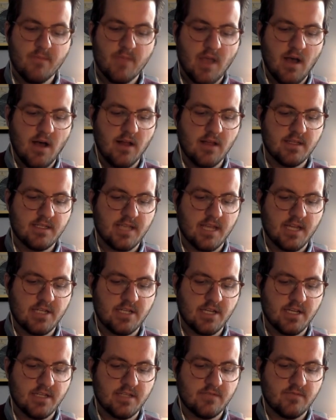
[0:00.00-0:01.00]
All
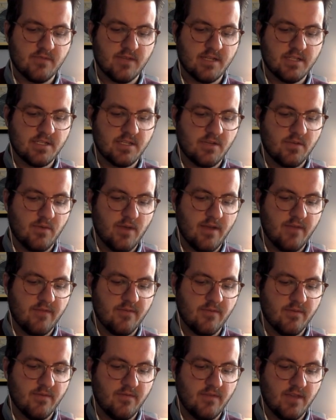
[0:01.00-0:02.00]
attention is wrenched away
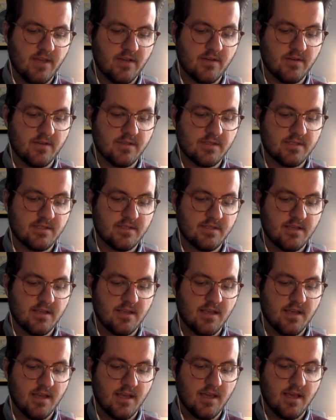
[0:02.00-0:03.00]
from the vehicles
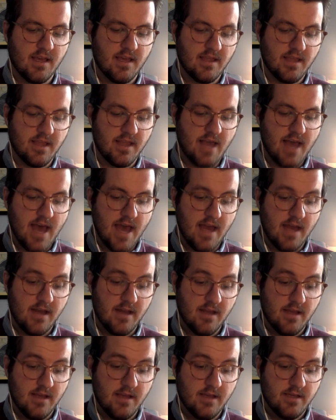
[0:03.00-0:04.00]
in the lot
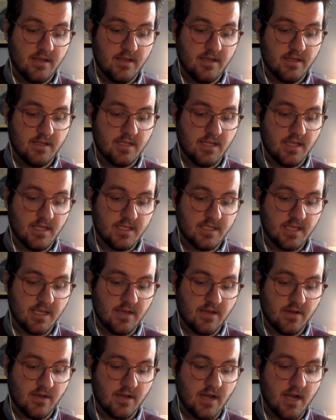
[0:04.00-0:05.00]
to the
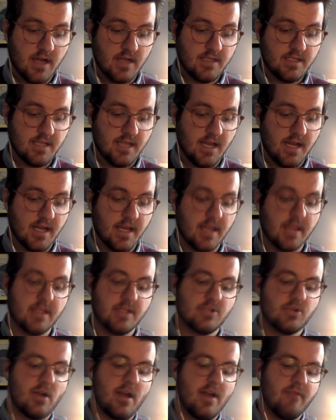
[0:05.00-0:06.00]
single car standing in the
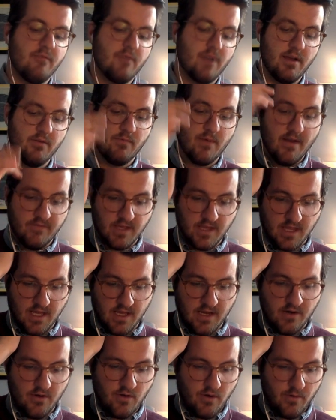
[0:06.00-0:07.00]
driveway, revving
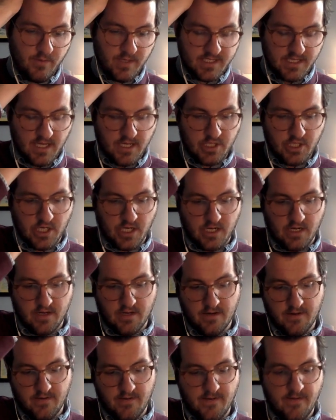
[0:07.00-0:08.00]
the enormous engine.
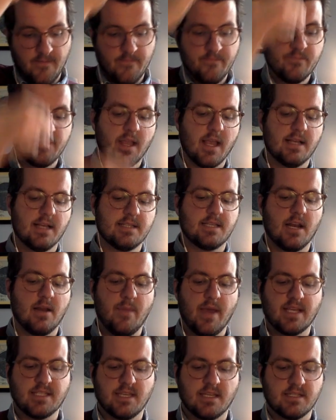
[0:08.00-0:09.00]
It's an
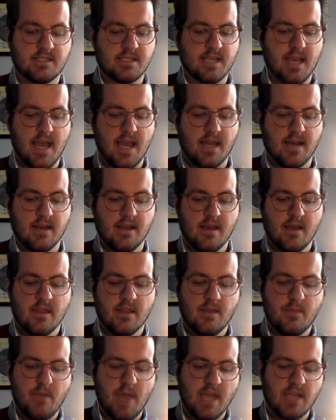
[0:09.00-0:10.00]
amazing sight.
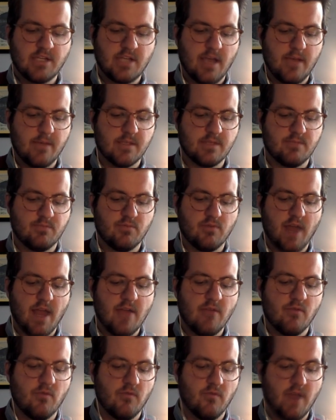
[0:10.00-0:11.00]
The paint job is bright
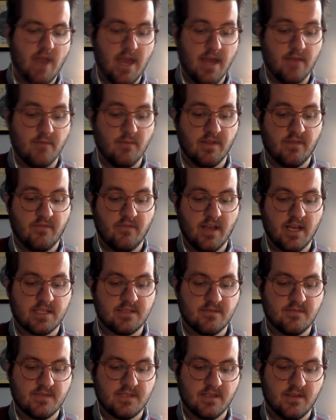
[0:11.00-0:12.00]
red with
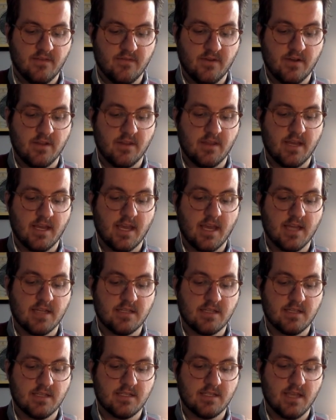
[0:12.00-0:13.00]
flecks of silver that
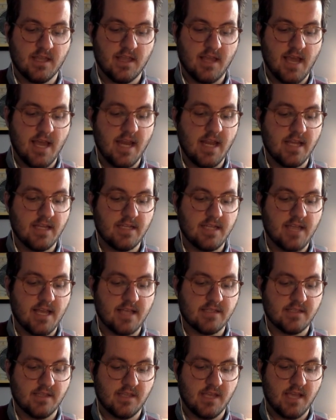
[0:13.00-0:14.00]
catch the sunlight and
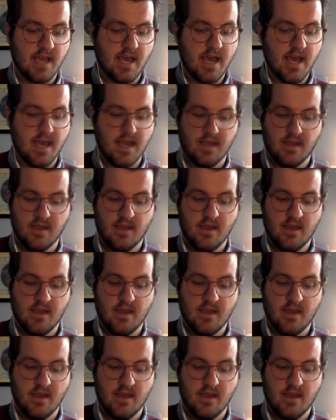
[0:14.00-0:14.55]
dazzle the eye.